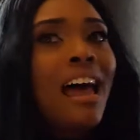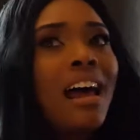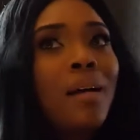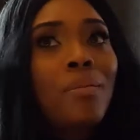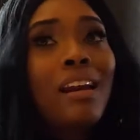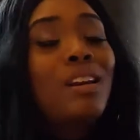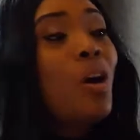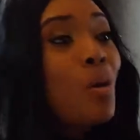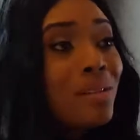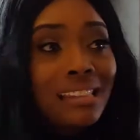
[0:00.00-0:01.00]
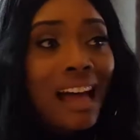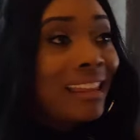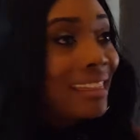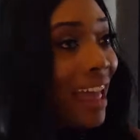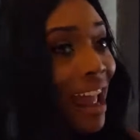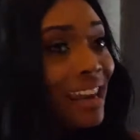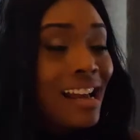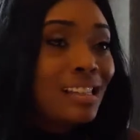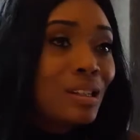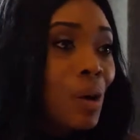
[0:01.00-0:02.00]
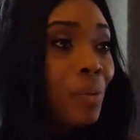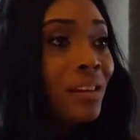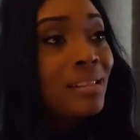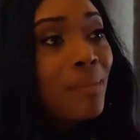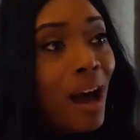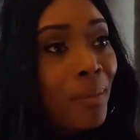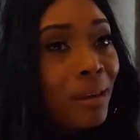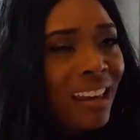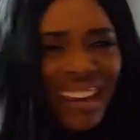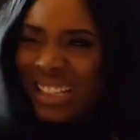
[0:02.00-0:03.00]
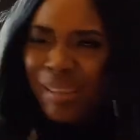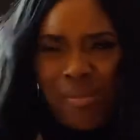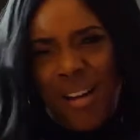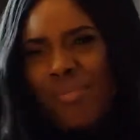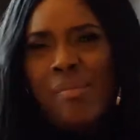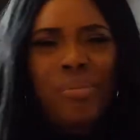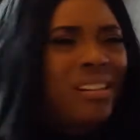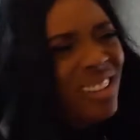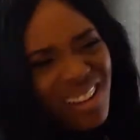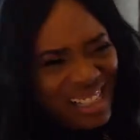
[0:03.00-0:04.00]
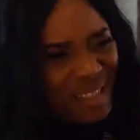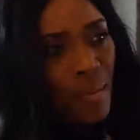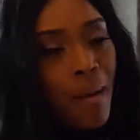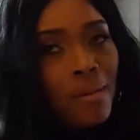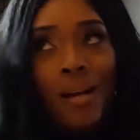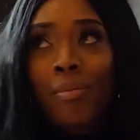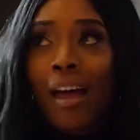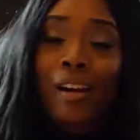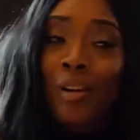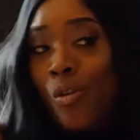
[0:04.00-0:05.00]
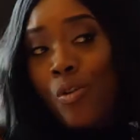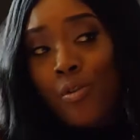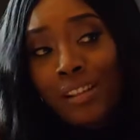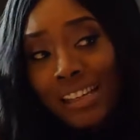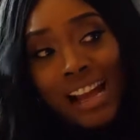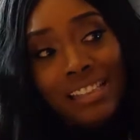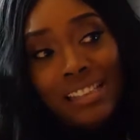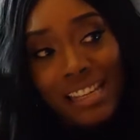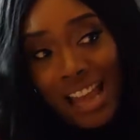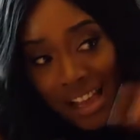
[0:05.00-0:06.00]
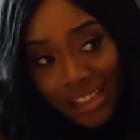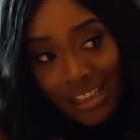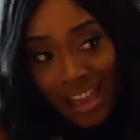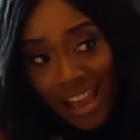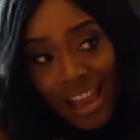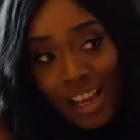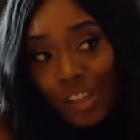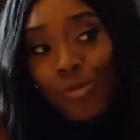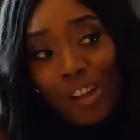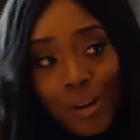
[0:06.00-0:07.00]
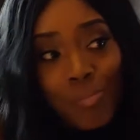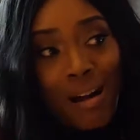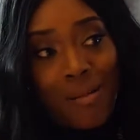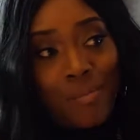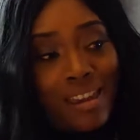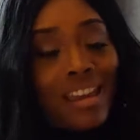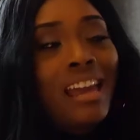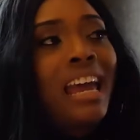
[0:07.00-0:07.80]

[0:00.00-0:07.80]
And I'm like, no, it's not that. He has to go with his mommy. His mommy, but you're his mommy. And I'm like, no, he has his real mommy.